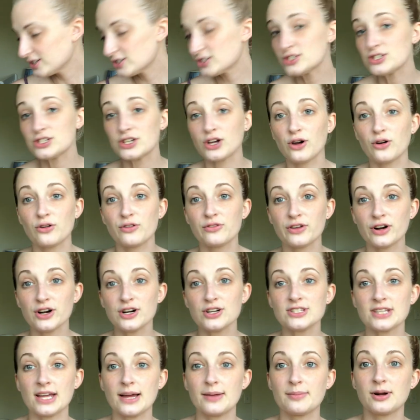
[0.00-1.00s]
So
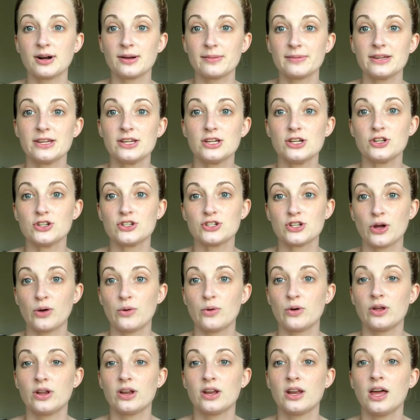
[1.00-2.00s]
first I'm going to be
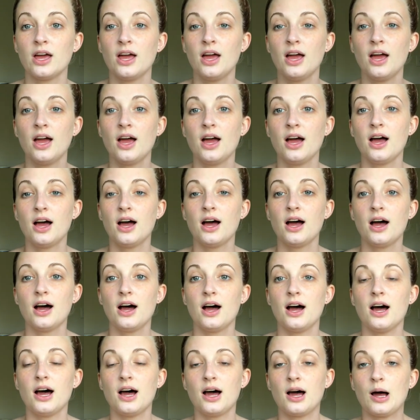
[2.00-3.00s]
showing,
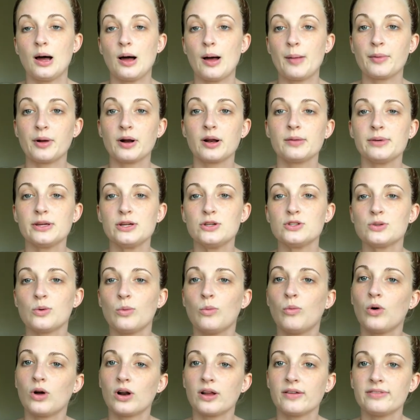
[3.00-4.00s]
I'm going to be
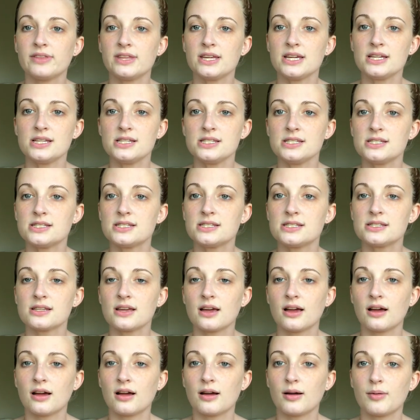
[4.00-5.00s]
using one of these
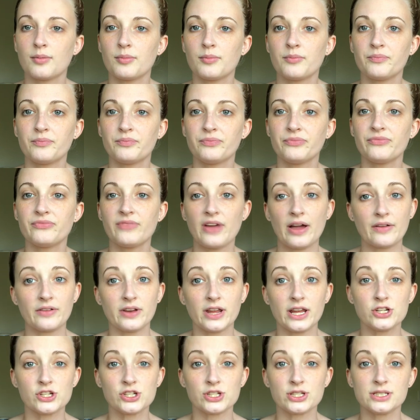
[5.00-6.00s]

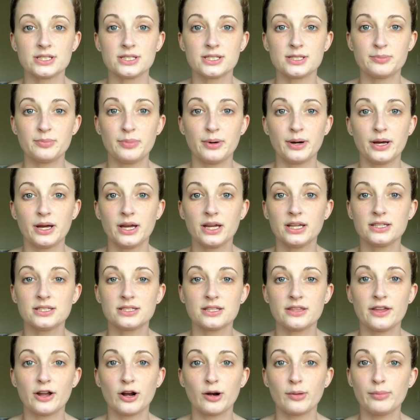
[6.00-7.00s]
foundations,
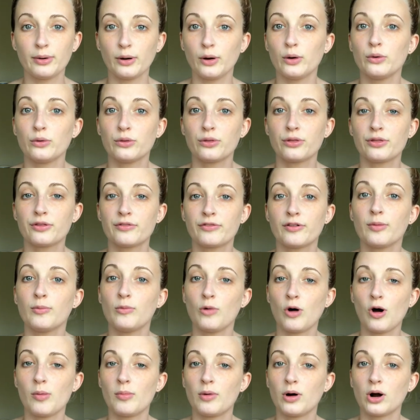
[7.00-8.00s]
but they're both from
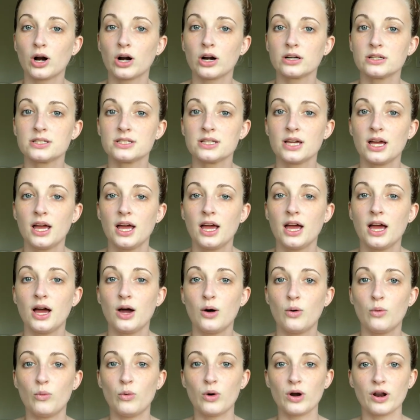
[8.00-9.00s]
Walmart.
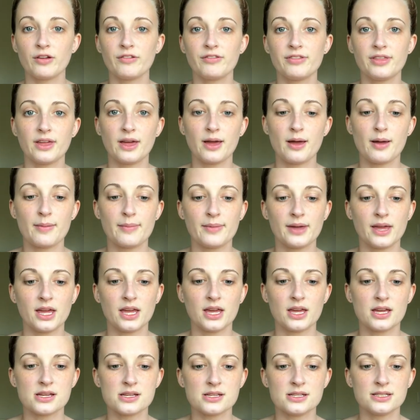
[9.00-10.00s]
One of them
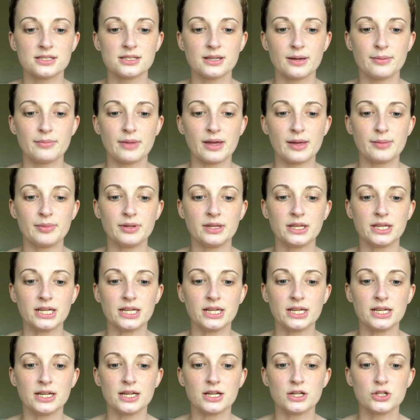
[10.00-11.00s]
is
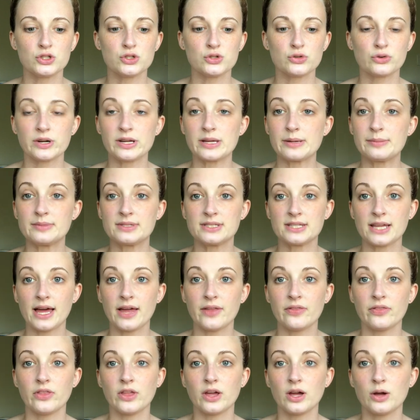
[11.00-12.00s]
Maybelline Dream
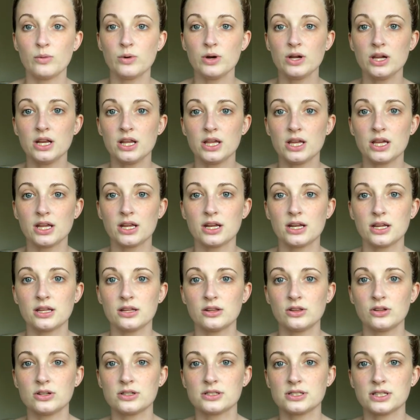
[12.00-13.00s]
Satin Liquid, and
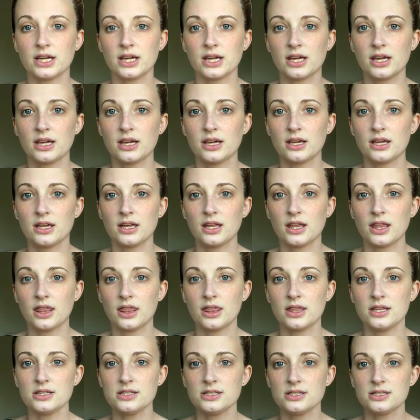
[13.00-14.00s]
it looks like
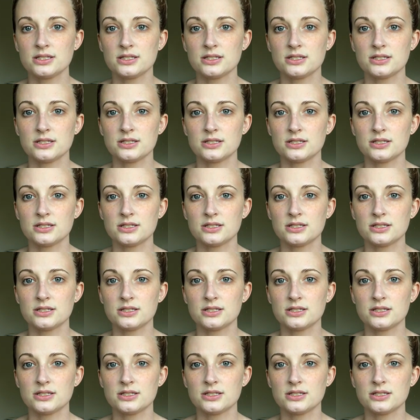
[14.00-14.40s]
this.